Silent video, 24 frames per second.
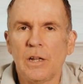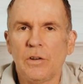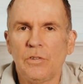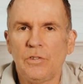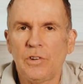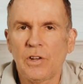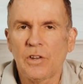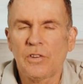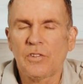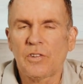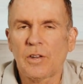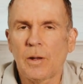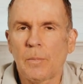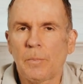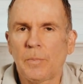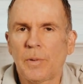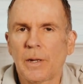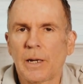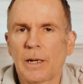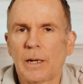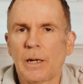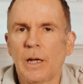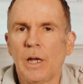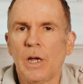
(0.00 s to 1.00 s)
just
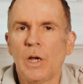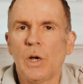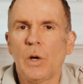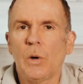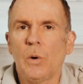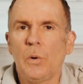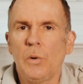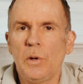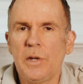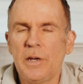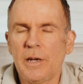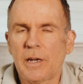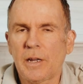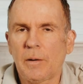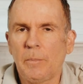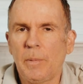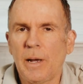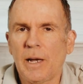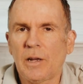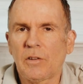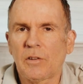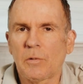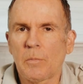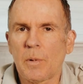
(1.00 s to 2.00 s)
something where you can
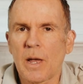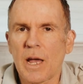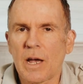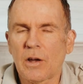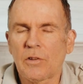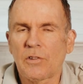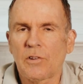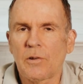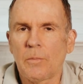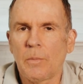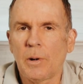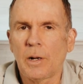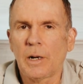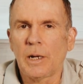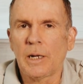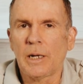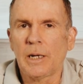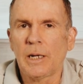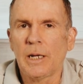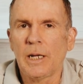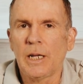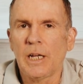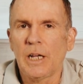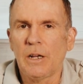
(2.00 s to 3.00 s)
make some extra
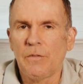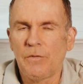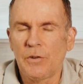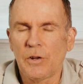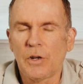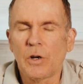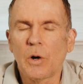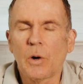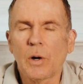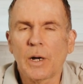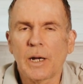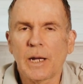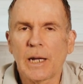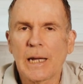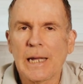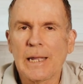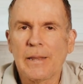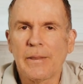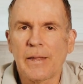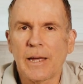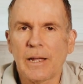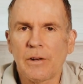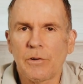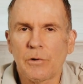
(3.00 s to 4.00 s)
money if you're going
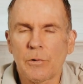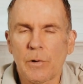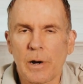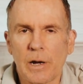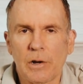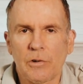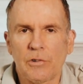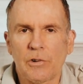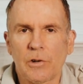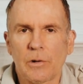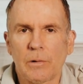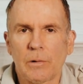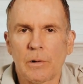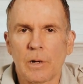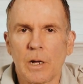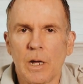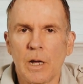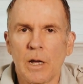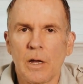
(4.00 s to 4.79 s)
in that direction.